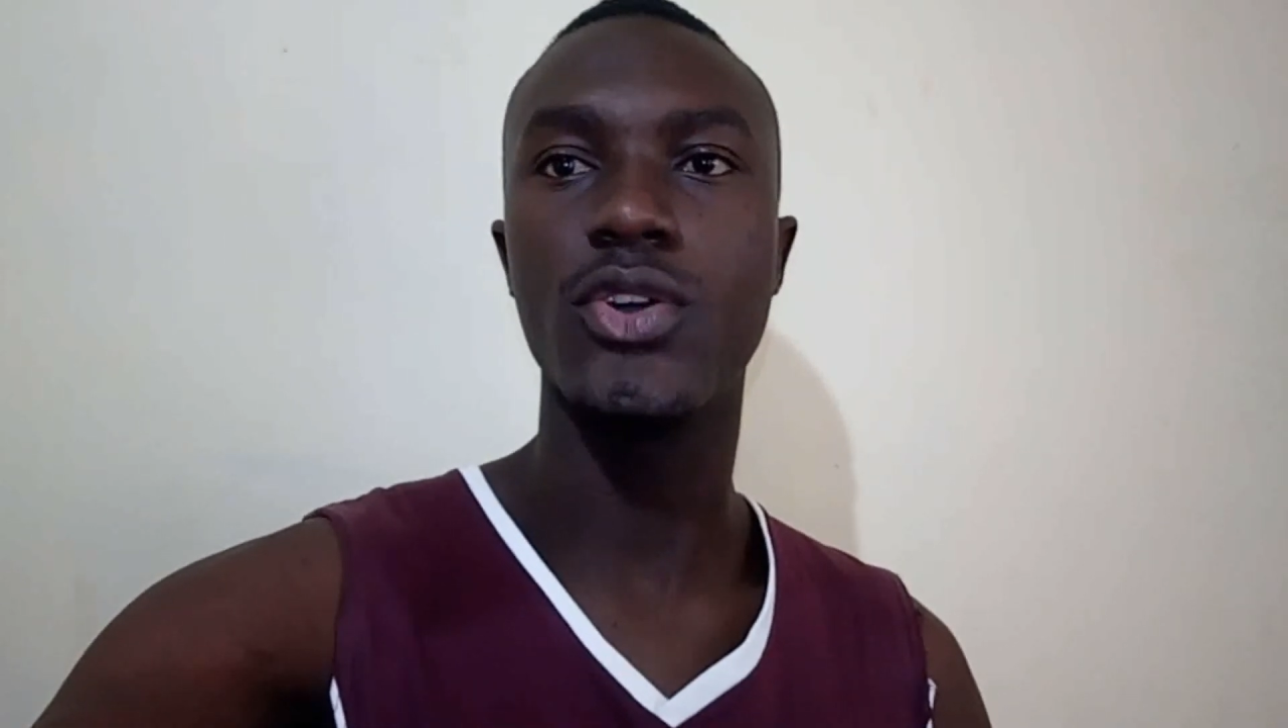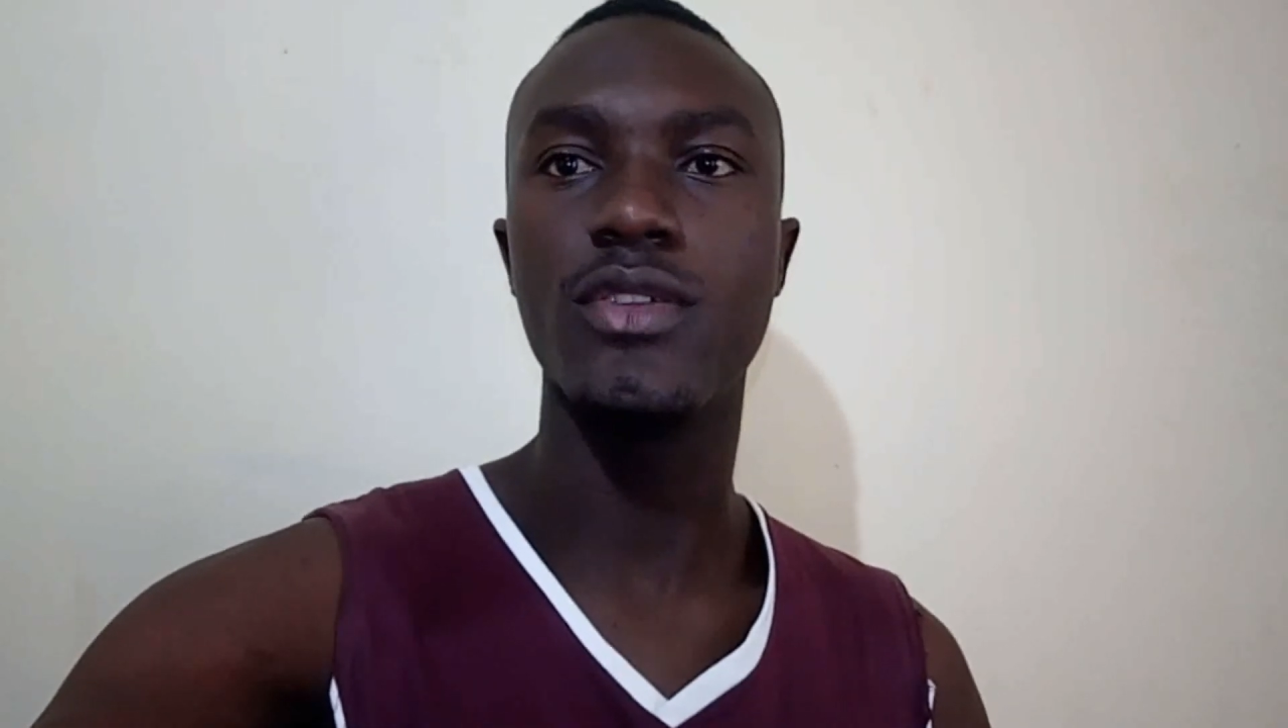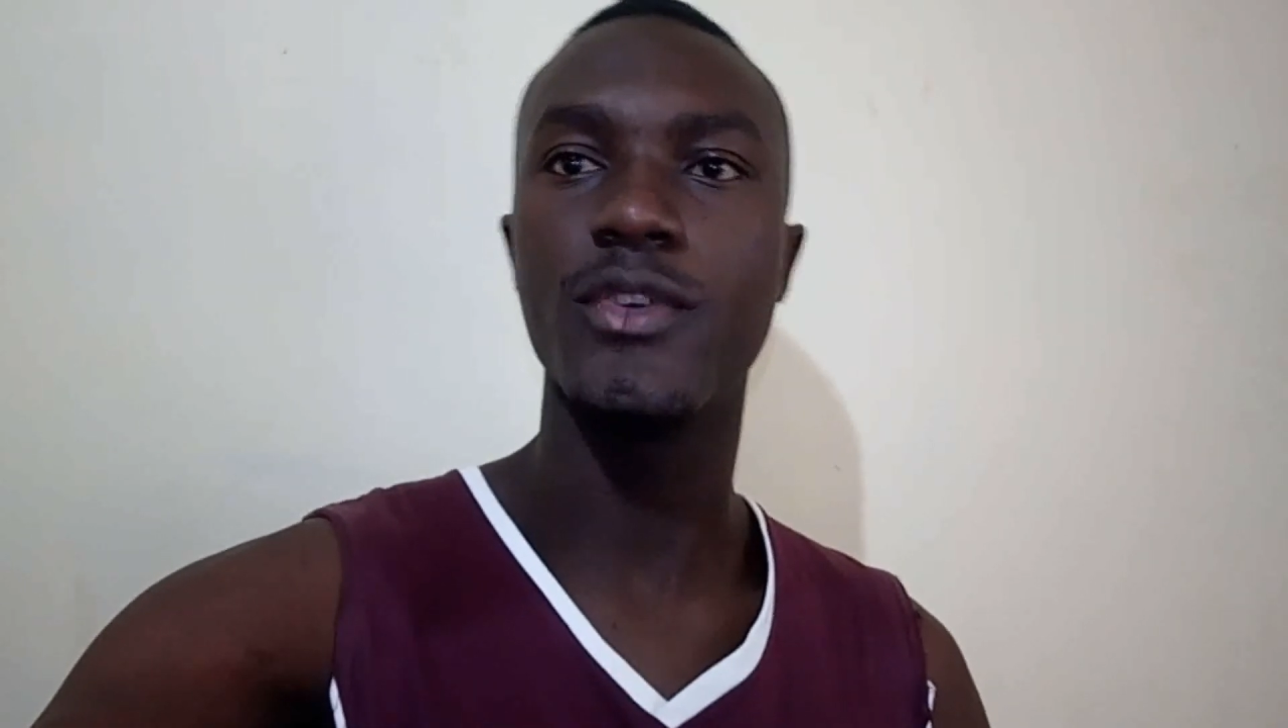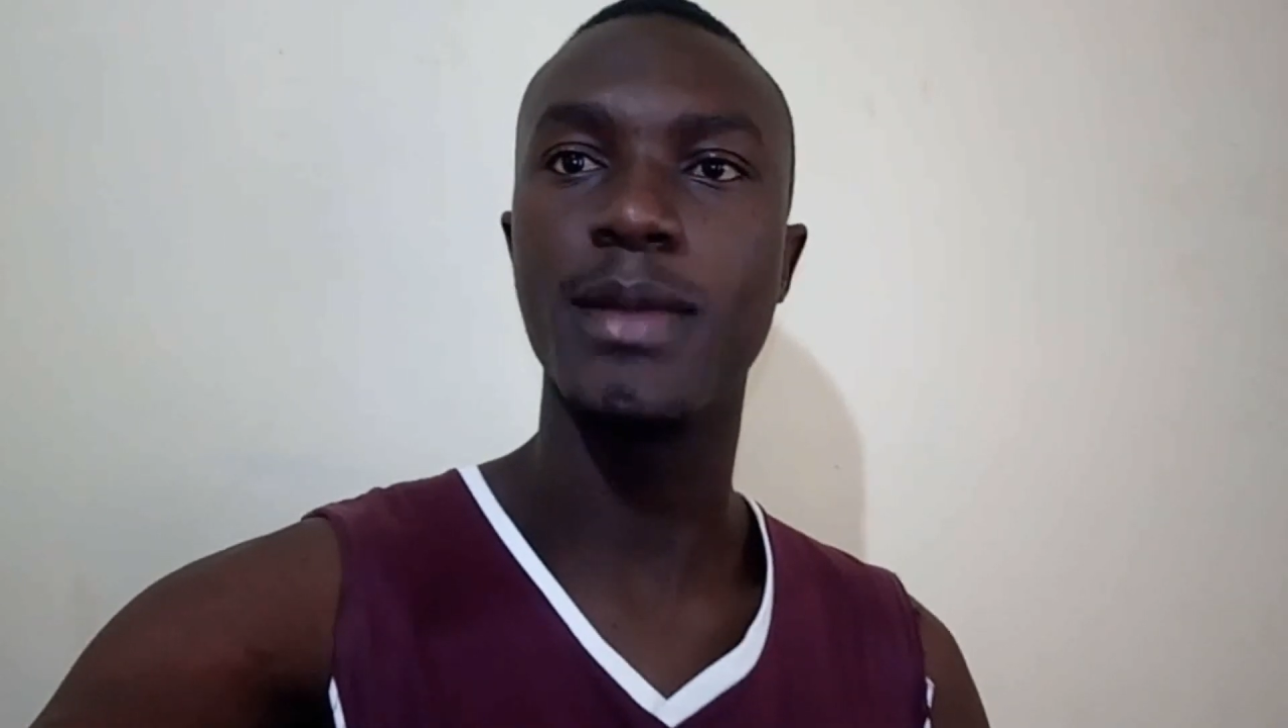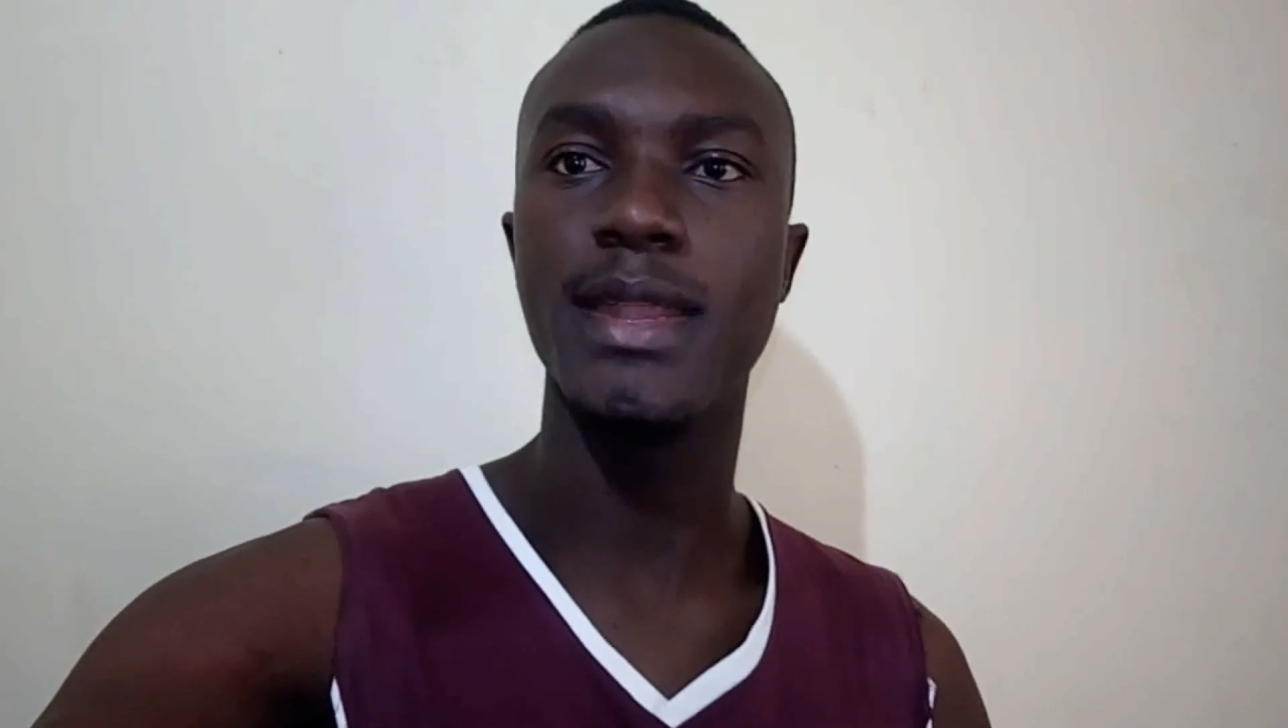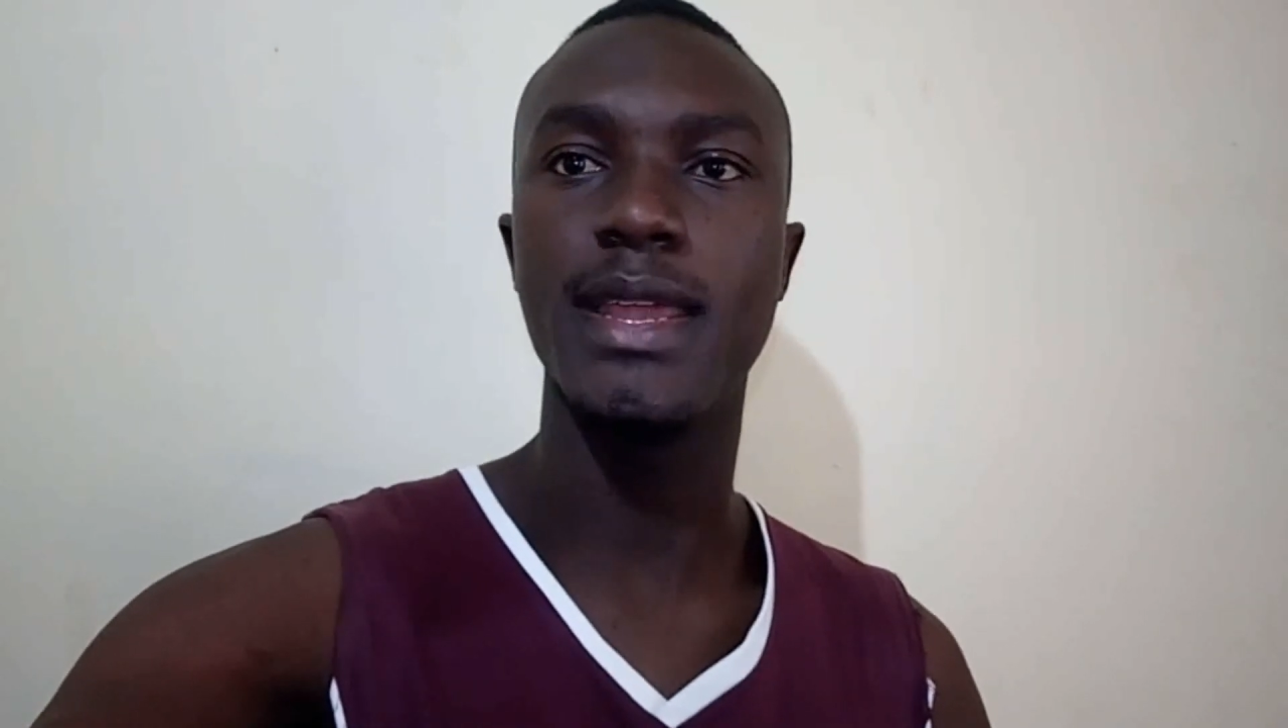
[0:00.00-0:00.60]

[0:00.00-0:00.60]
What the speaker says: on for my